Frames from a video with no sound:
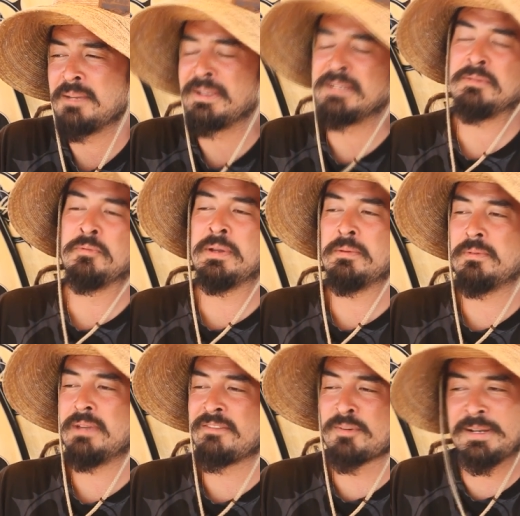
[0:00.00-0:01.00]
I mean,
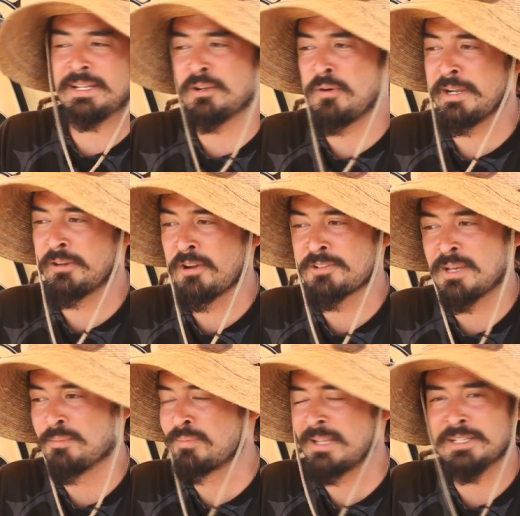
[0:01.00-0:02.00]
everybody in Hawaii grows
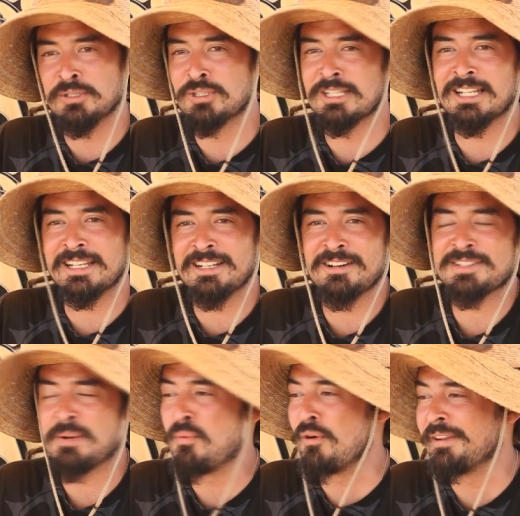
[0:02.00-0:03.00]
up playing the ukulele at
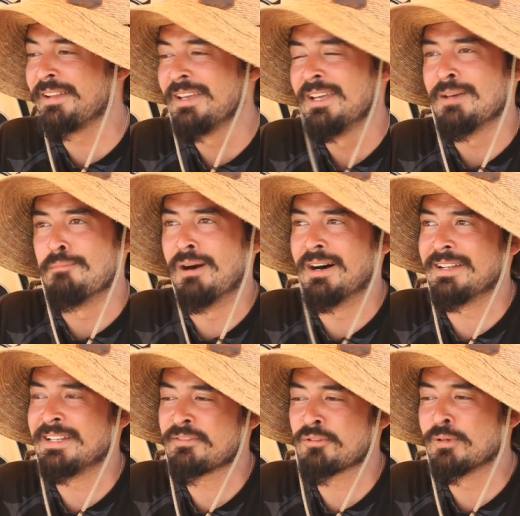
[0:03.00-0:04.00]
some point, but
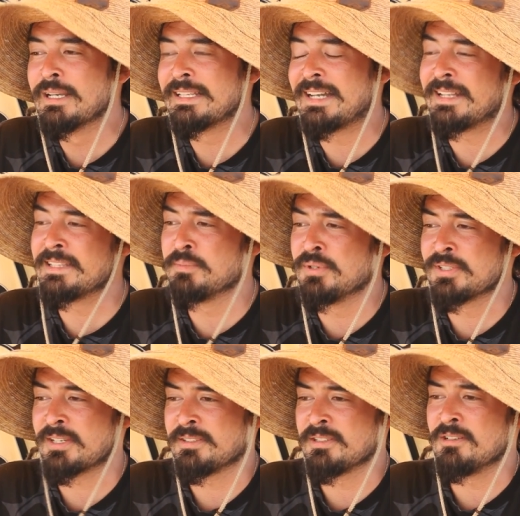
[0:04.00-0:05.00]
I never really got into
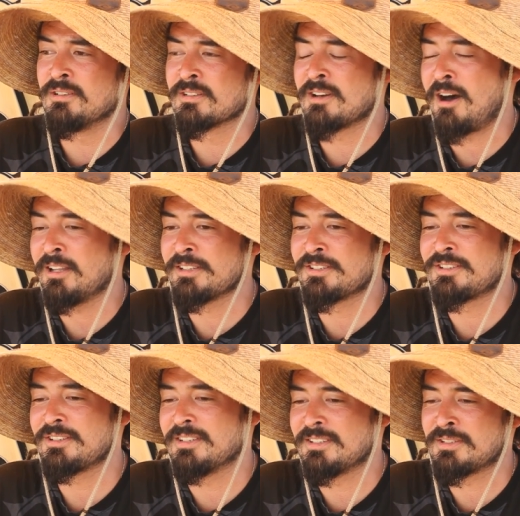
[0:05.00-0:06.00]
music until
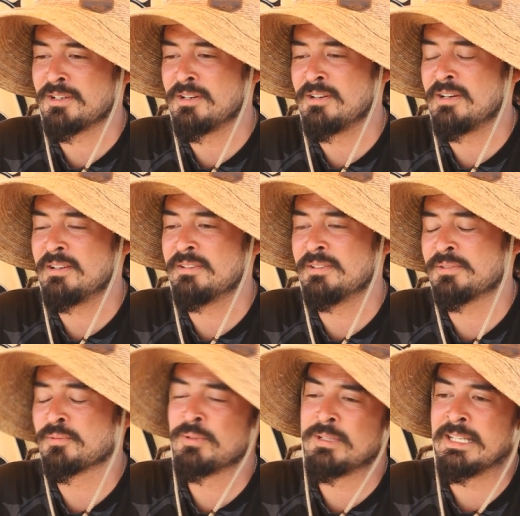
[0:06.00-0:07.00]
college, so it
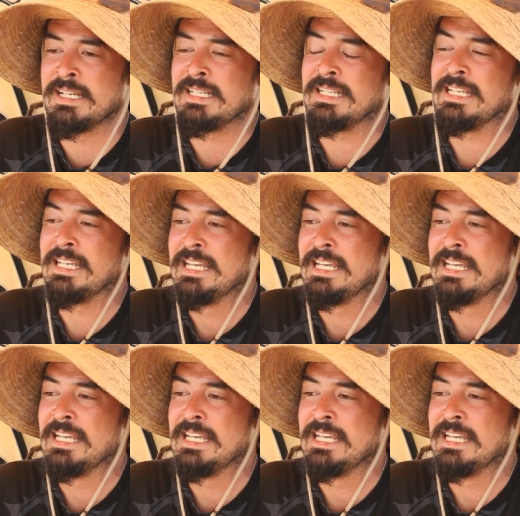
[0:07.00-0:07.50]
was real late.